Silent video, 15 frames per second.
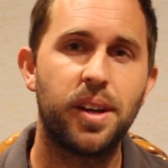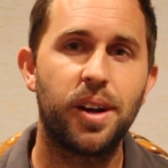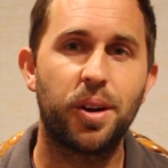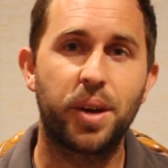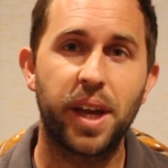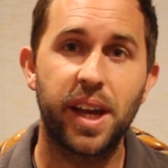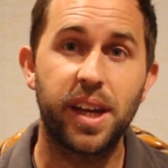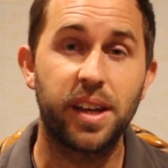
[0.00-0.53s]

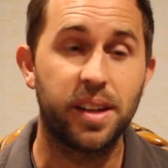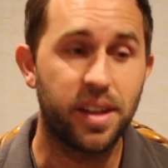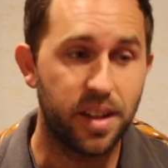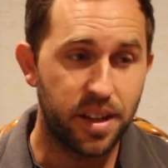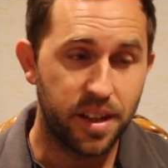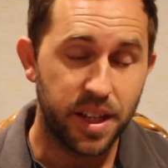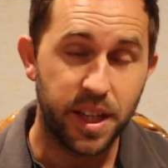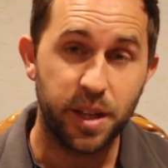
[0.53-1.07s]
okay,
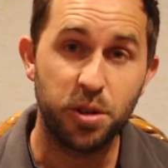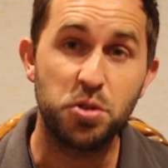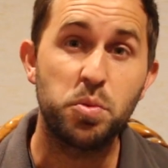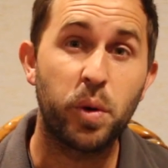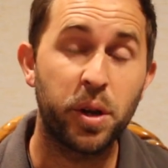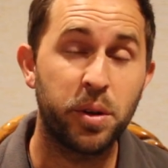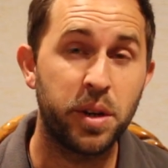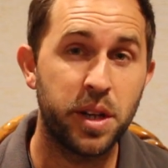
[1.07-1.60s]
here's
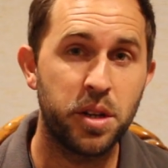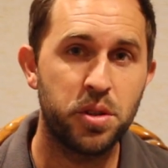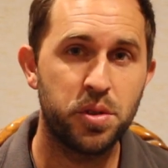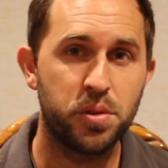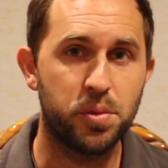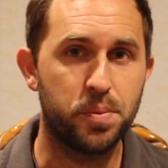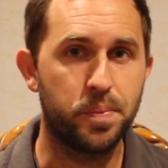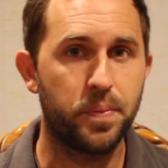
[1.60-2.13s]
what you need to
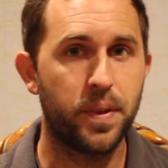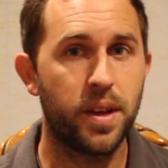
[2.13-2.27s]
do.